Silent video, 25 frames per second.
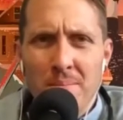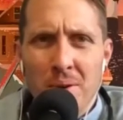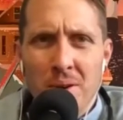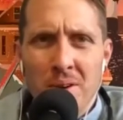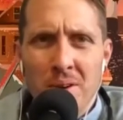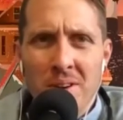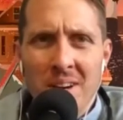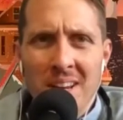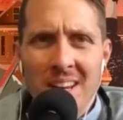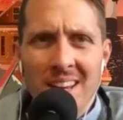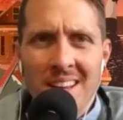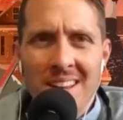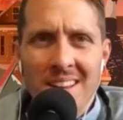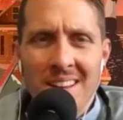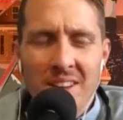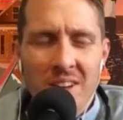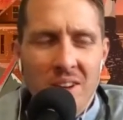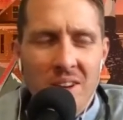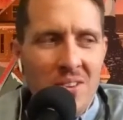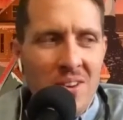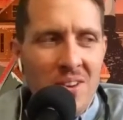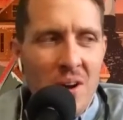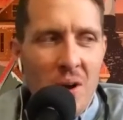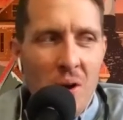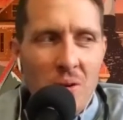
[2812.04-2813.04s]
Birdie?
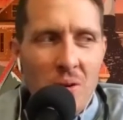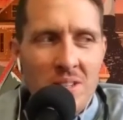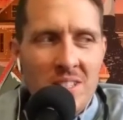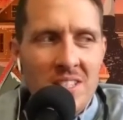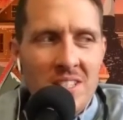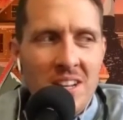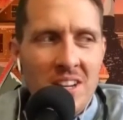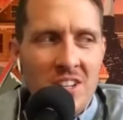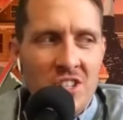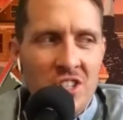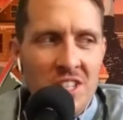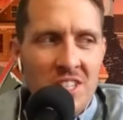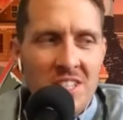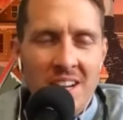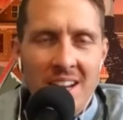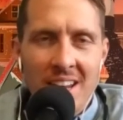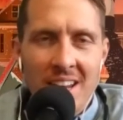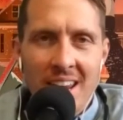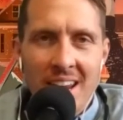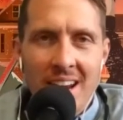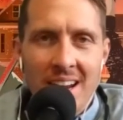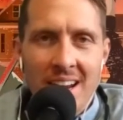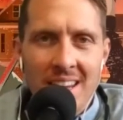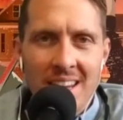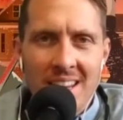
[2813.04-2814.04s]
No, it's not. She's not
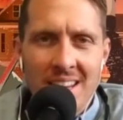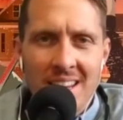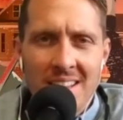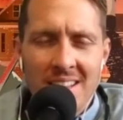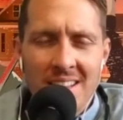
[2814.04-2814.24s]
Annie.